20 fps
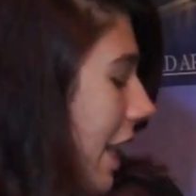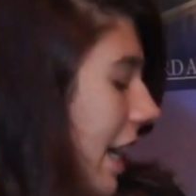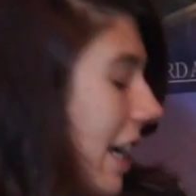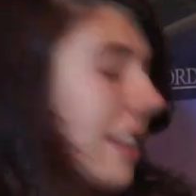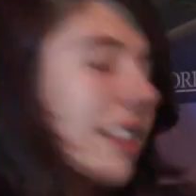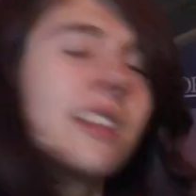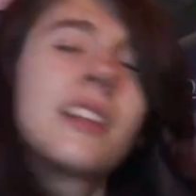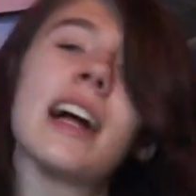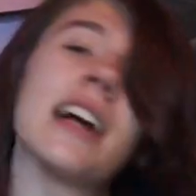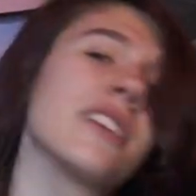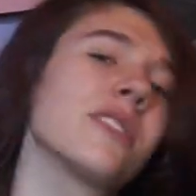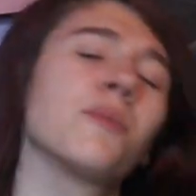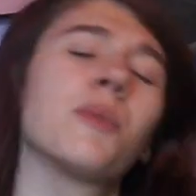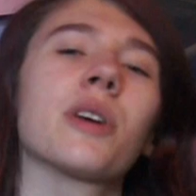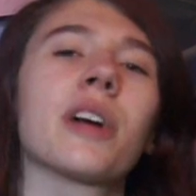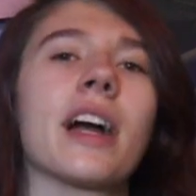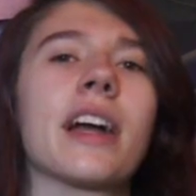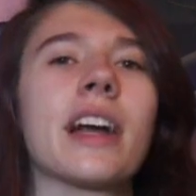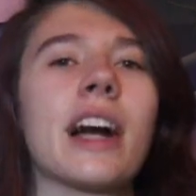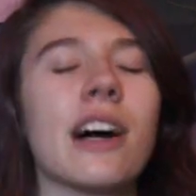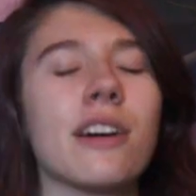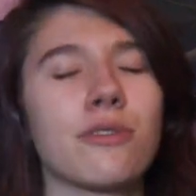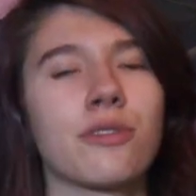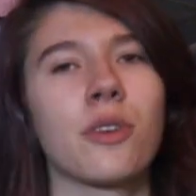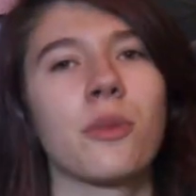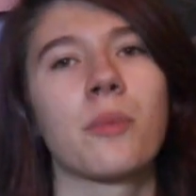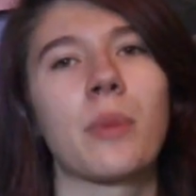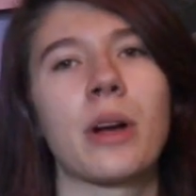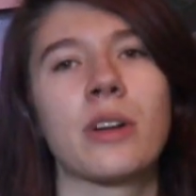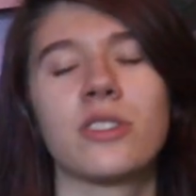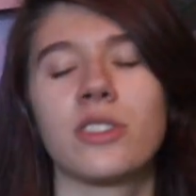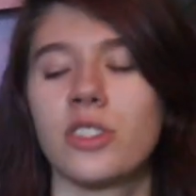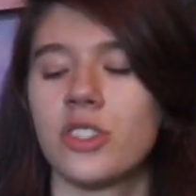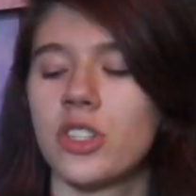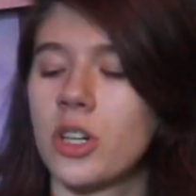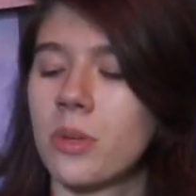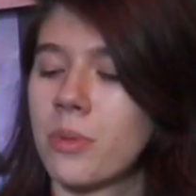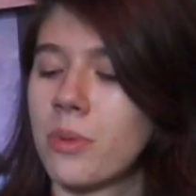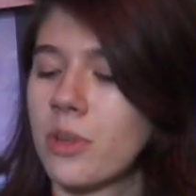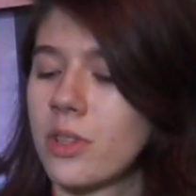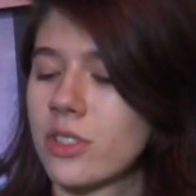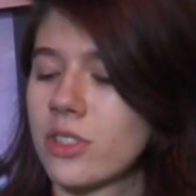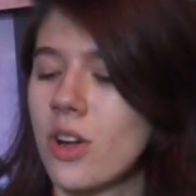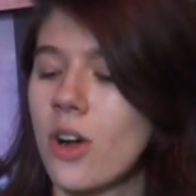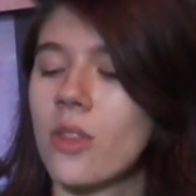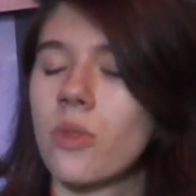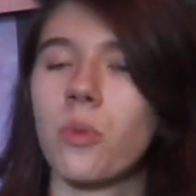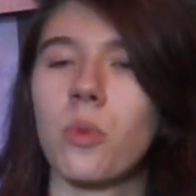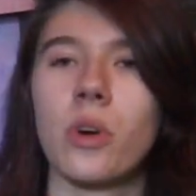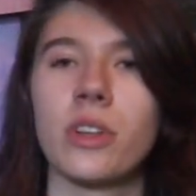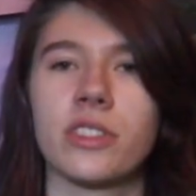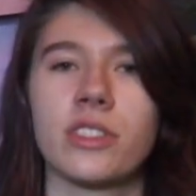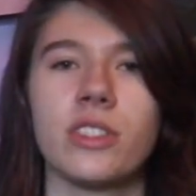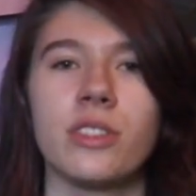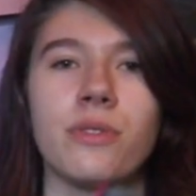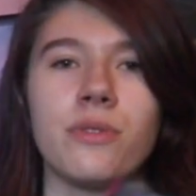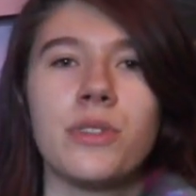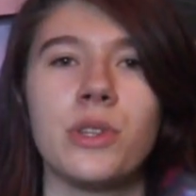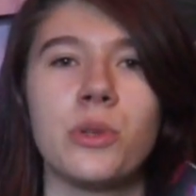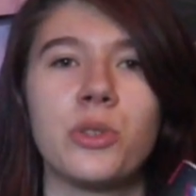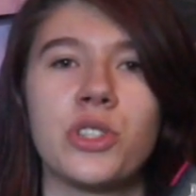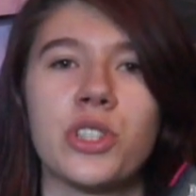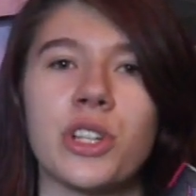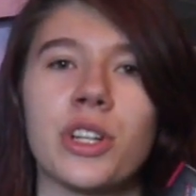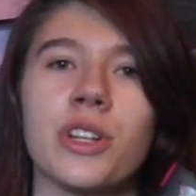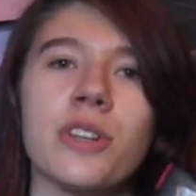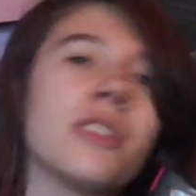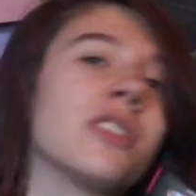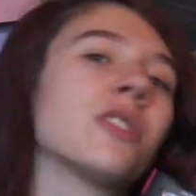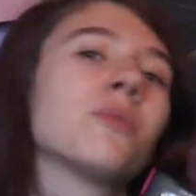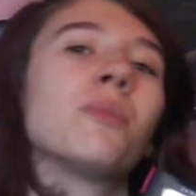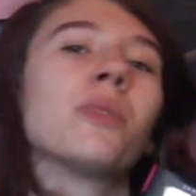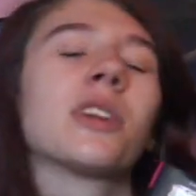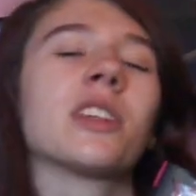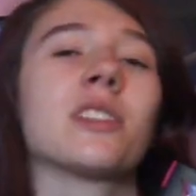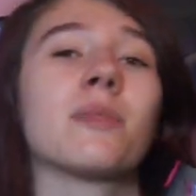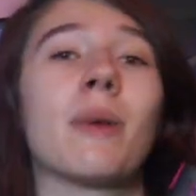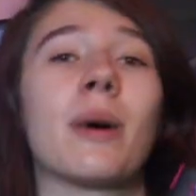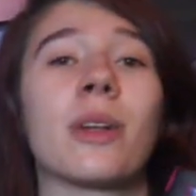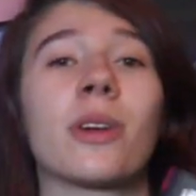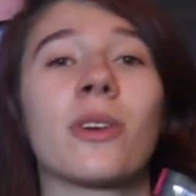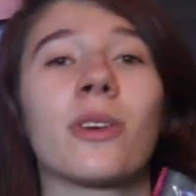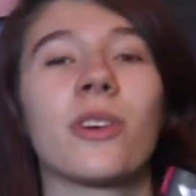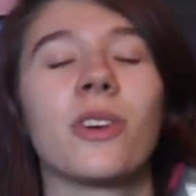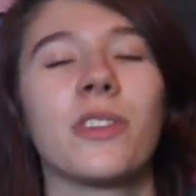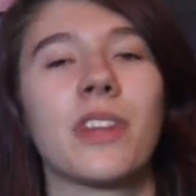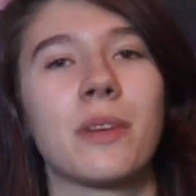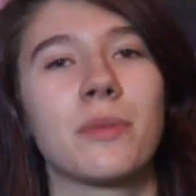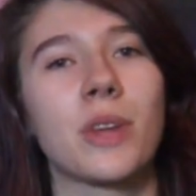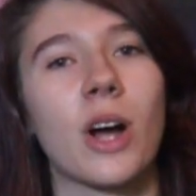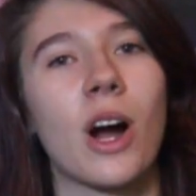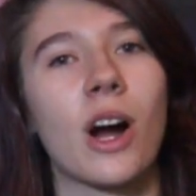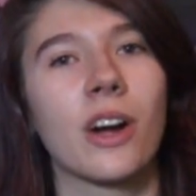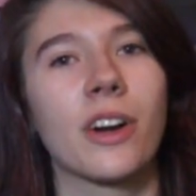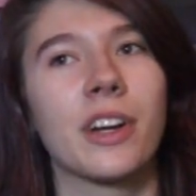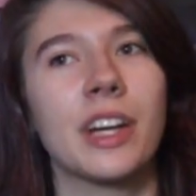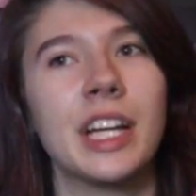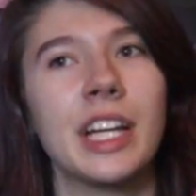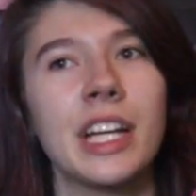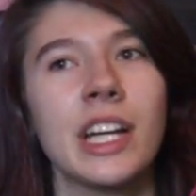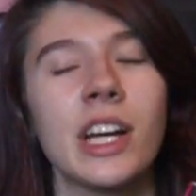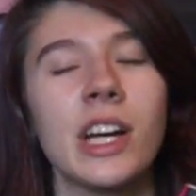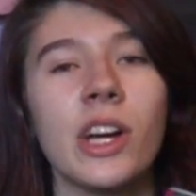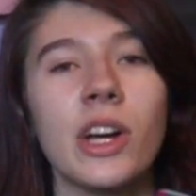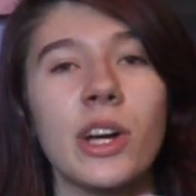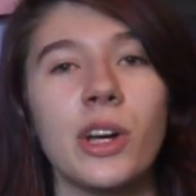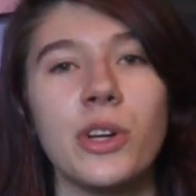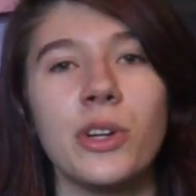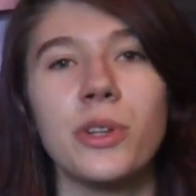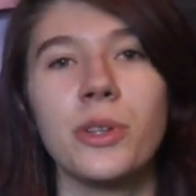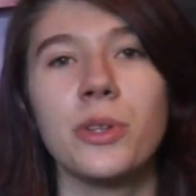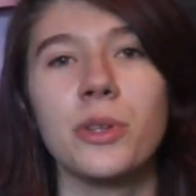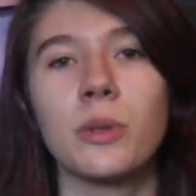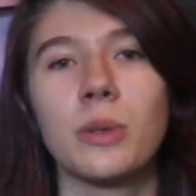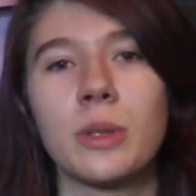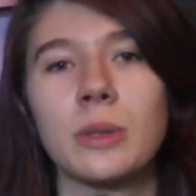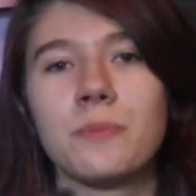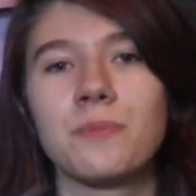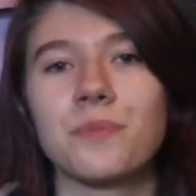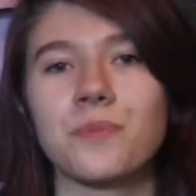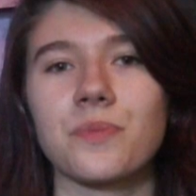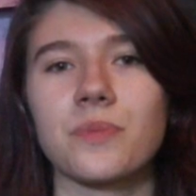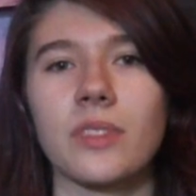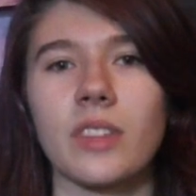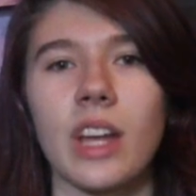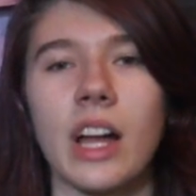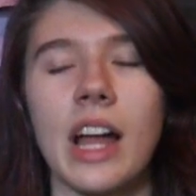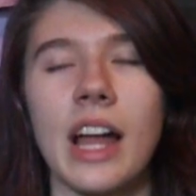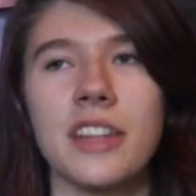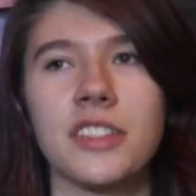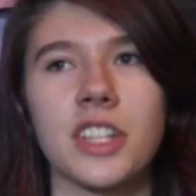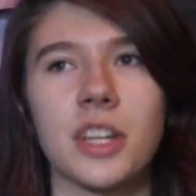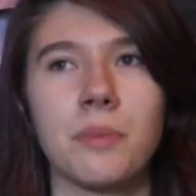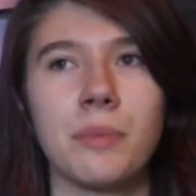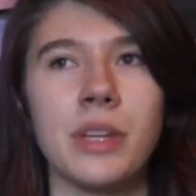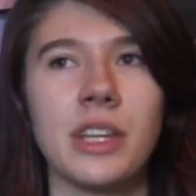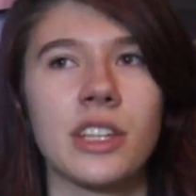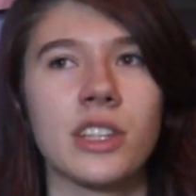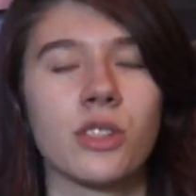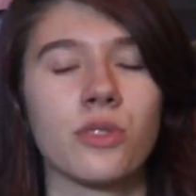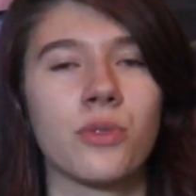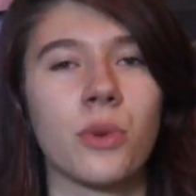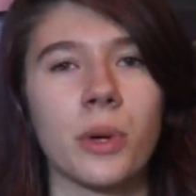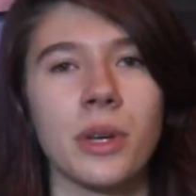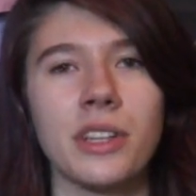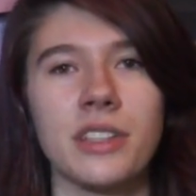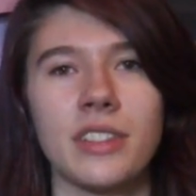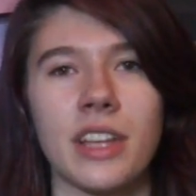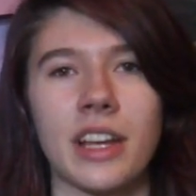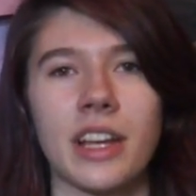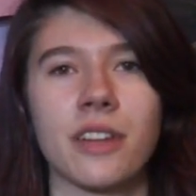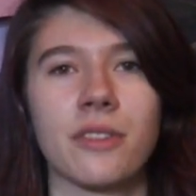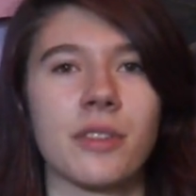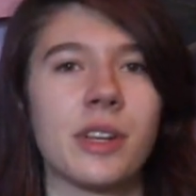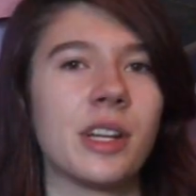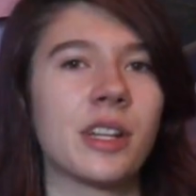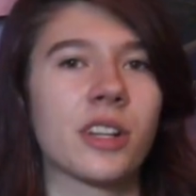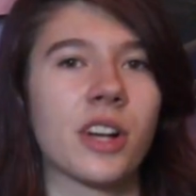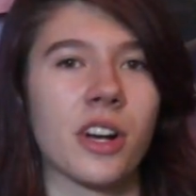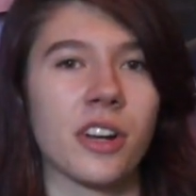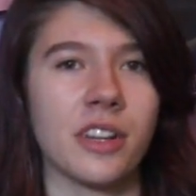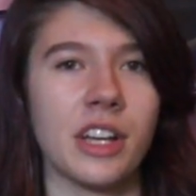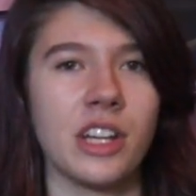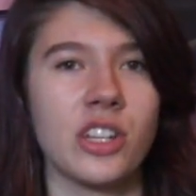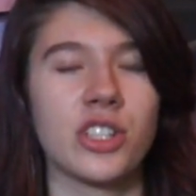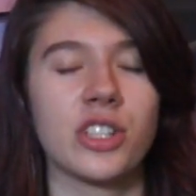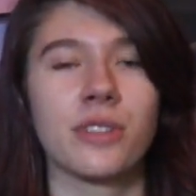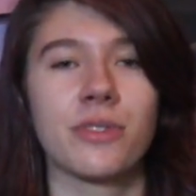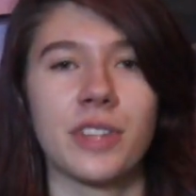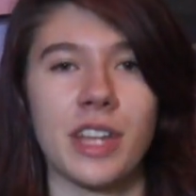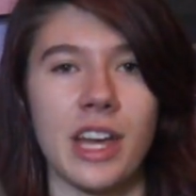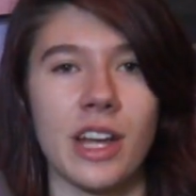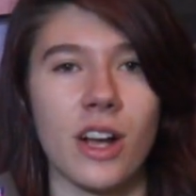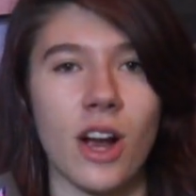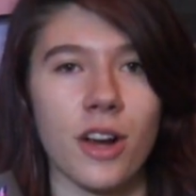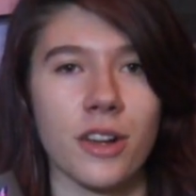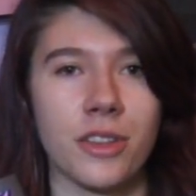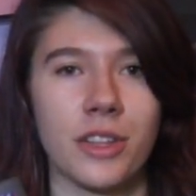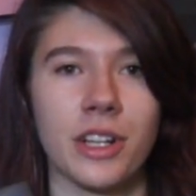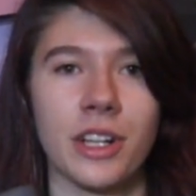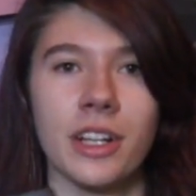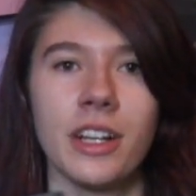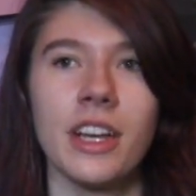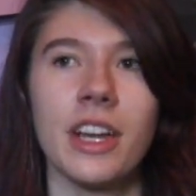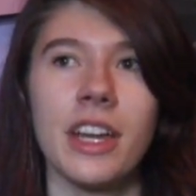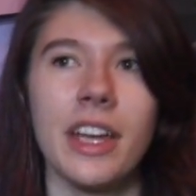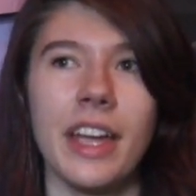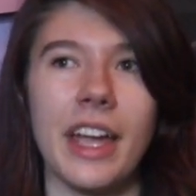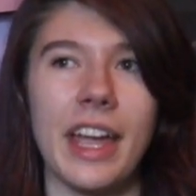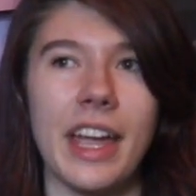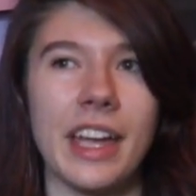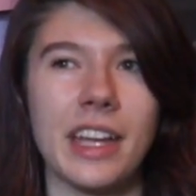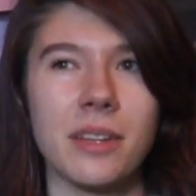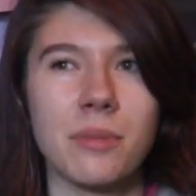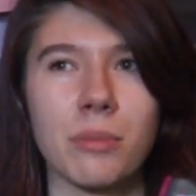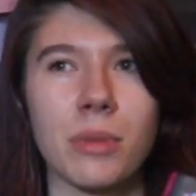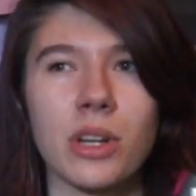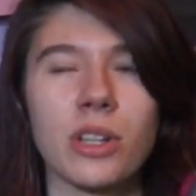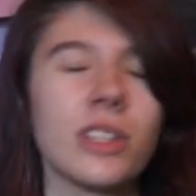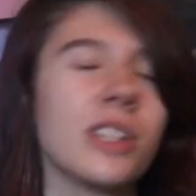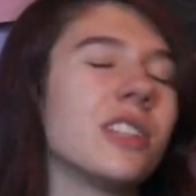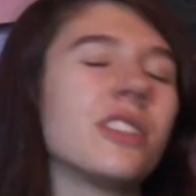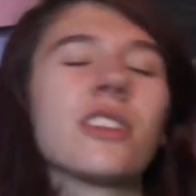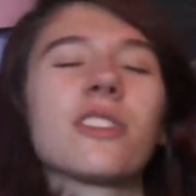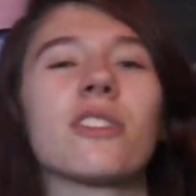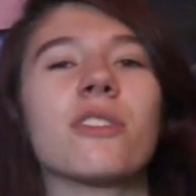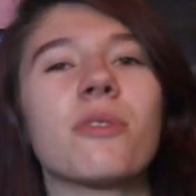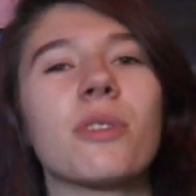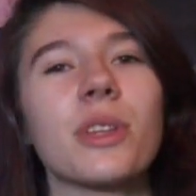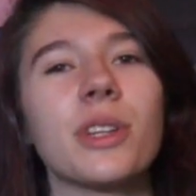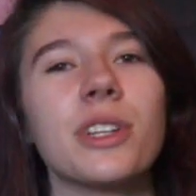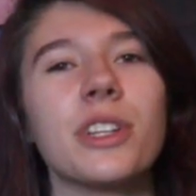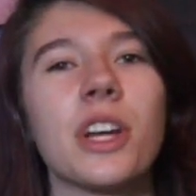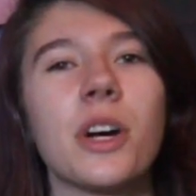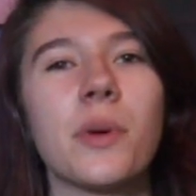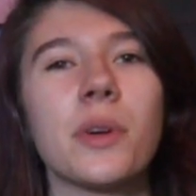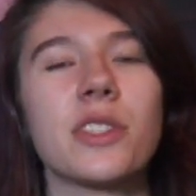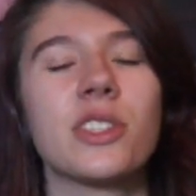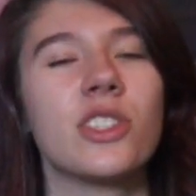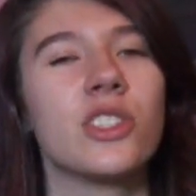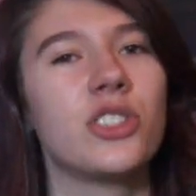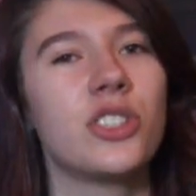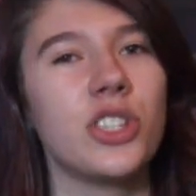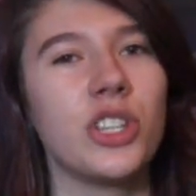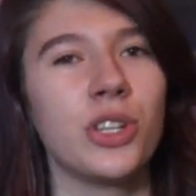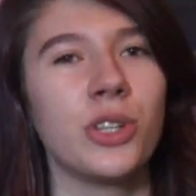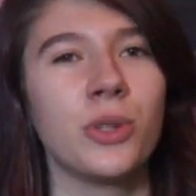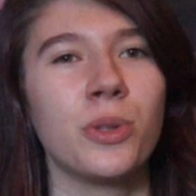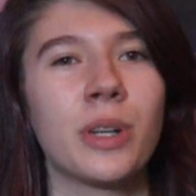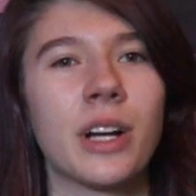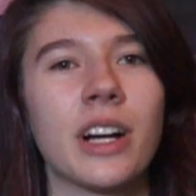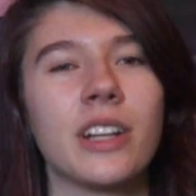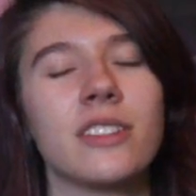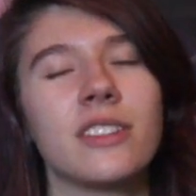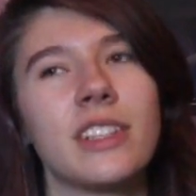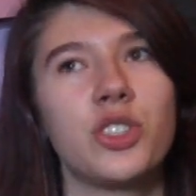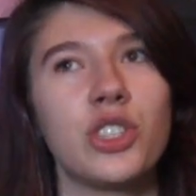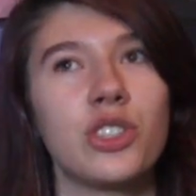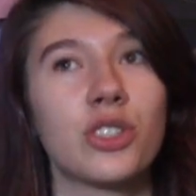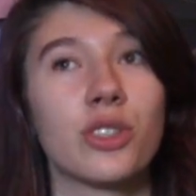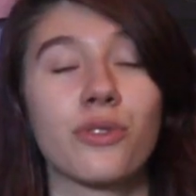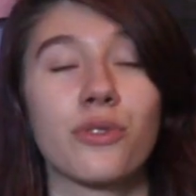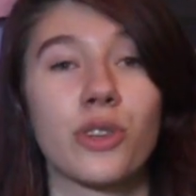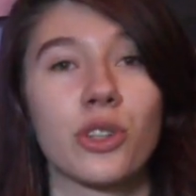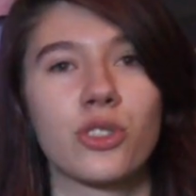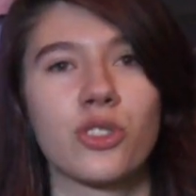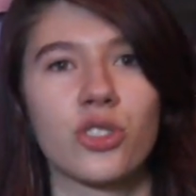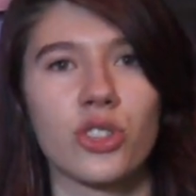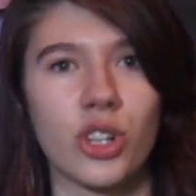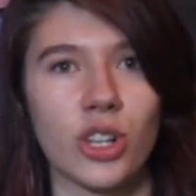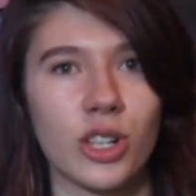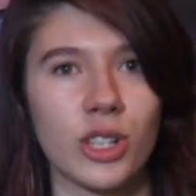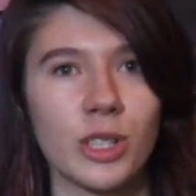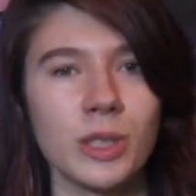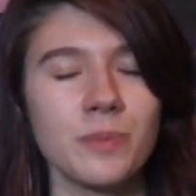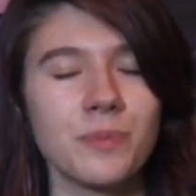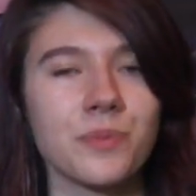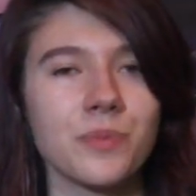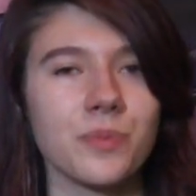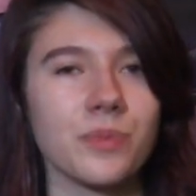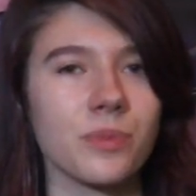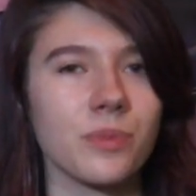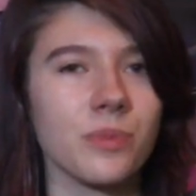And the last book I got from Barnes & Noble is called Once and Future. This book is about a girl named Ari who ends up being the 42nd reincarnation of King Arthur, and Merlin doesn't really know what to do because she's the first girl